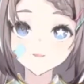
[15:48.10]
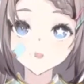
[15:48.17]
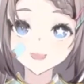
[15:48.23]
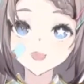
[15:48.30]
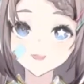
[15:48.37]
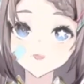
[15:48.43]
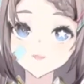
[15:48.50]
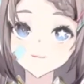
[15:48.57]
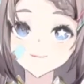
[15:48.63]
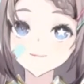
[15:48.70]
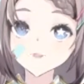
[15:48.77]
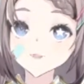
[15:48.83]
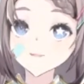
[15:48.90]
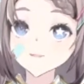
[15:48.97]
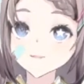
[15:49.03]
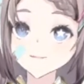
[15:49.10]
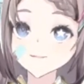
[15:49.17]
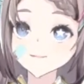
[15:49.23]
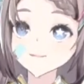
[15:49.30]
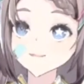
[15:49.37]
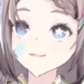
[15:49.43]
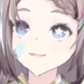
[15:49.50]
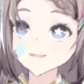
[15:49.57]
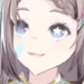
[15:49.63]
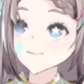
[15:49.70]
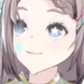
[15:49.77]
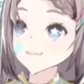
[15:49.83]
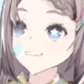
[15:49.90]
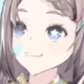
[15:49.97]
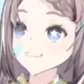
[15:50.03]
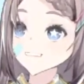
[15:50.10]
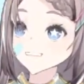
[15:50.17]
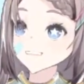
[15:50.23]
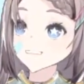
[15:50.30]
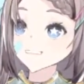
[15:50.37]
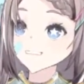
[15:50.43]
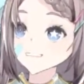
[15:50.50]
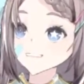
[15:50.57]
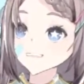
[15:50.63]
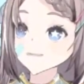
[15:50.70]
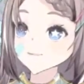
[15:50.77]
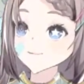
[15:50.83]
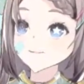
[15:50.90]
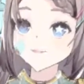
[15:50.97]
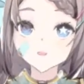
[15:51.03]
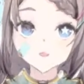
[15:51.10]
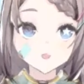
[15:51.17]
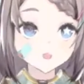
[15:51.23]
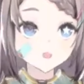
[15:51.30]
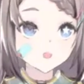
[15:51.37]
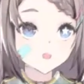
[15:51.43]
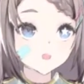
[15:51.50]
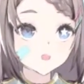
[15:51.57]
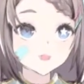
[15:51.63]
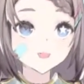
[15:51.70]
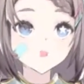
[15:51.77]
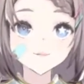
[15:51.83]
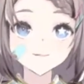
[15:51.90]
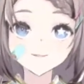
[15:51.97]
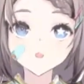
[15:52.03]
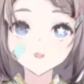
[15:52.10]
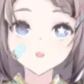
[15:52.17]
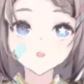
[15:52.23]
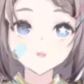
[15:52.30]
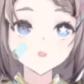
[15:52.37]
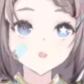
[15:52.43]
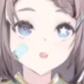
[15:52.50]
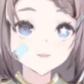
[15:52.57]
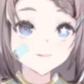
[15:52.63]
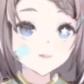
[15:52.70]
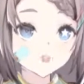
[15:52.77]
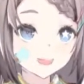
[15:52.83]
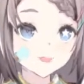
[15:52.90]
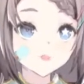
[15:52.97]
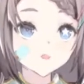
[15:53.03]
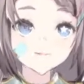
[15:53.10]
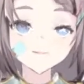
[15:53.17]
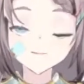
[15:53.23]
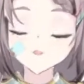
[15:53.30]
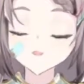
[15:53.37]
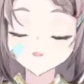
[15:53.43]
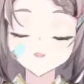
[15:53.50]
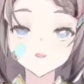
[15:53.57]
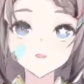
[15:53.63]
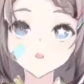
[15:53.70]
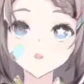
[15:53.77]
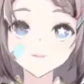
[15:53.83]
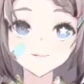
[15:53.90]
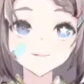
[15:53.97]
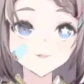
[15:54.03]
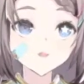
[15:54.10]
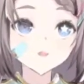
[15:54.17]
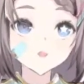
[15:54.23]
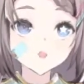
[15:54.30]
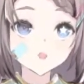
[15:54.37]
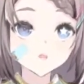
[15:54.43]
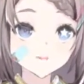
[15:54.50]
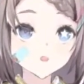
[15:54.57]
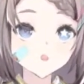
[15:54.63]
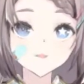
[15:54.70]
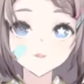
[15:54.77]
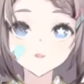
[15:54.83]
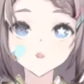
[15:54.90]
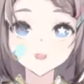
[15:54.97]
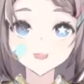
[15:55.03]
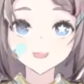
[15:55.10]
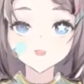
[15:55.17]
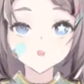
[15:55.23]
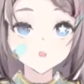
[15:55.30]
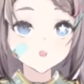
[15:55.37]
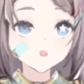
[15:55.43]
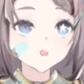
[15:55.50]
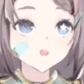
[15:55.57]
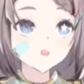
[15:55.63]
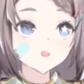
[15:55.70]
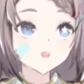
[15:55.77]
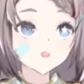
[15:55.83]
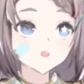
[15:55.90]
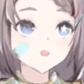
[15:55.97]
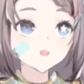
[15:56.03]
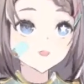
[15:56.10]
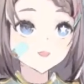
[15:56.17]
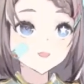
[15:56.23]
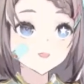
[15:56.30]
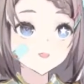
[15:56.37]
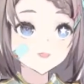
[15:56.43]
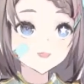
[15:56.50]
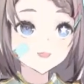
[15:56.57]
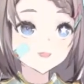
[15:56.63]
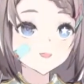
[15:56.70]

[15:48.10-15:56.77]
great memories last semester, to be honest. On Piazza, we did some wonderful things, like